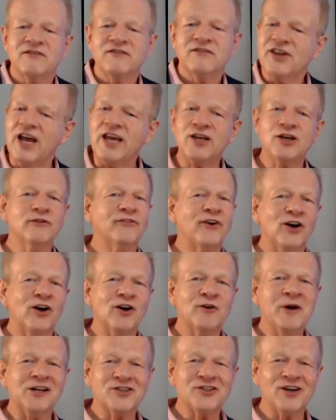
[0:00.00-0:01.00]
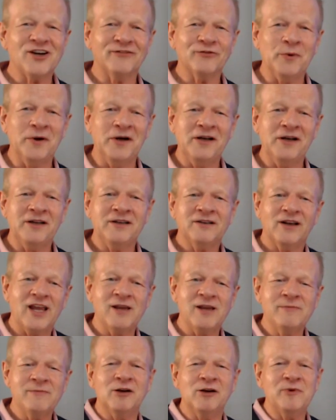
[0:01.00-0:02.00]
Thank you very much, everyone.
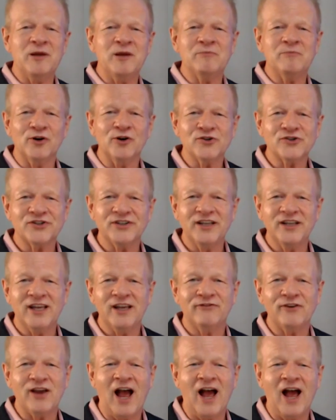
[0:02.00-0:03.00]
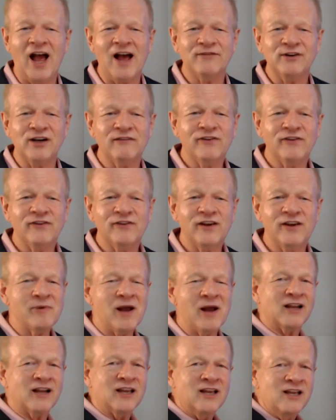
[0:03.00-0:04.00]
Email me personally if you have any
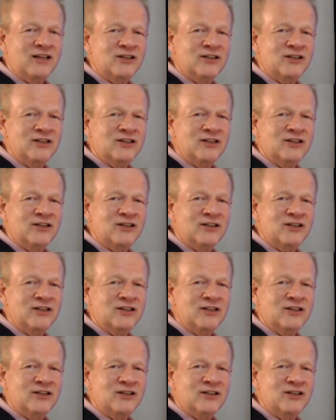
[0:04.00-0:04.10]
feedback.